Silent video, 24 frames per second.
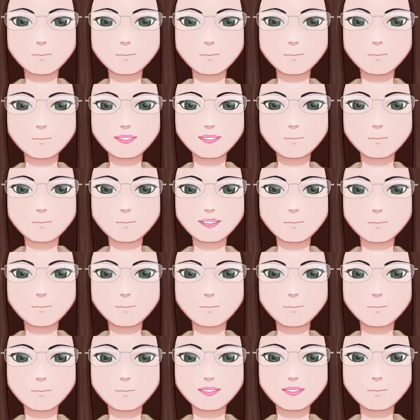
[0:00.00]
just wish,
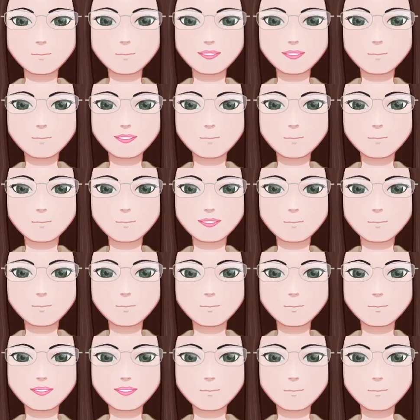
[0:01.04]
part of me wishes you
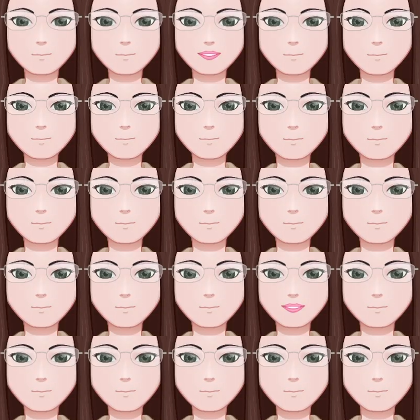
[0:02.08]
could do this without the
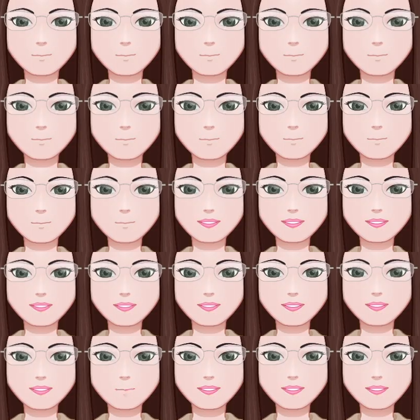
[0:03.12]
pins and
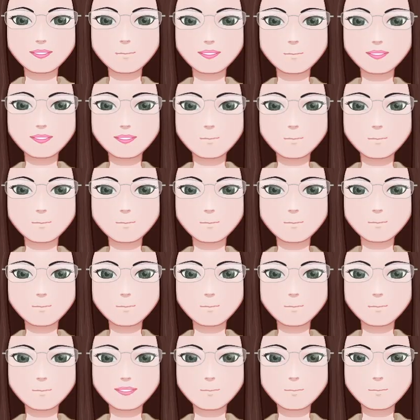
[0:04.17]
not have it look
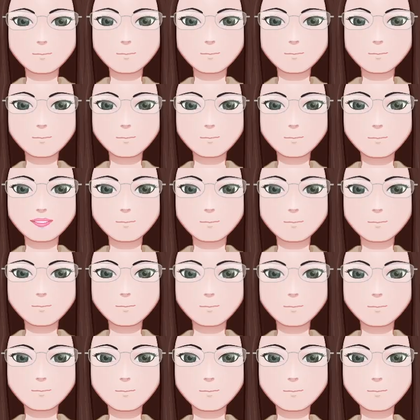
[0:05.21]
kind of crap,
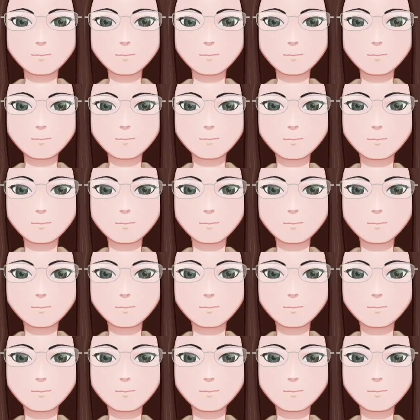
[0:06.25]

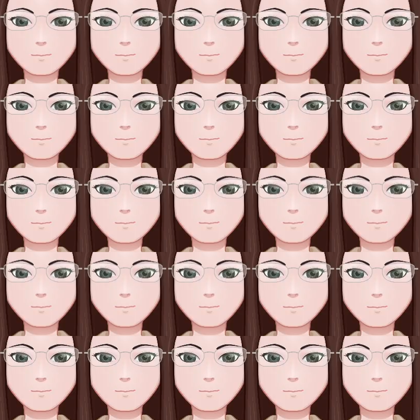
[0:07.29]

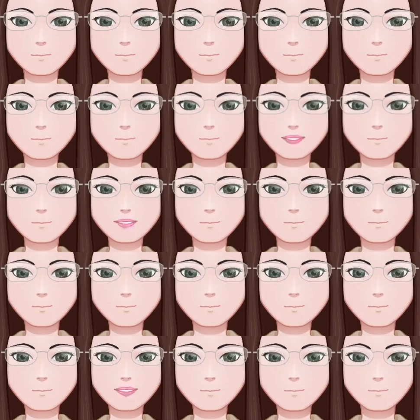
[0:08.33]
because that would
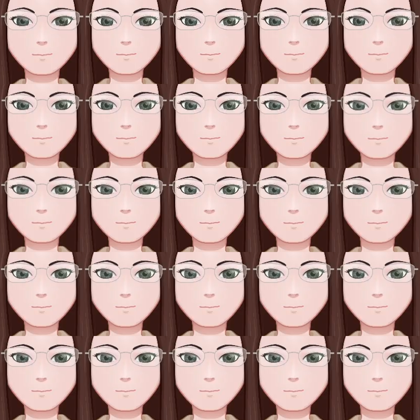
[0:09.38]
be nice.